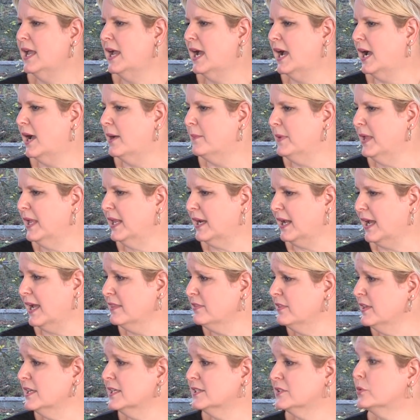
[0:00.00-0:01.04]
And I
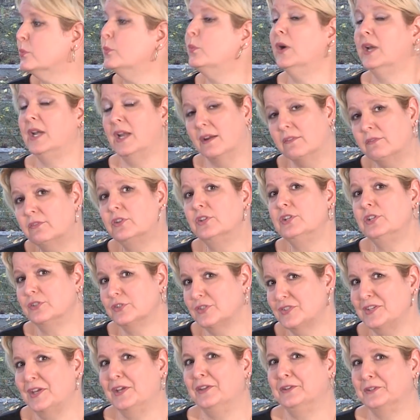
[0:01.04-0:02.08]
think it's whatever your
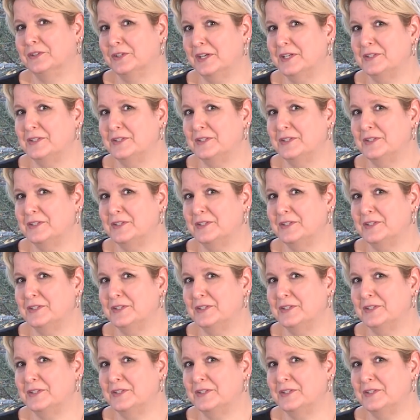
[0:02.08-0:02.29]
seller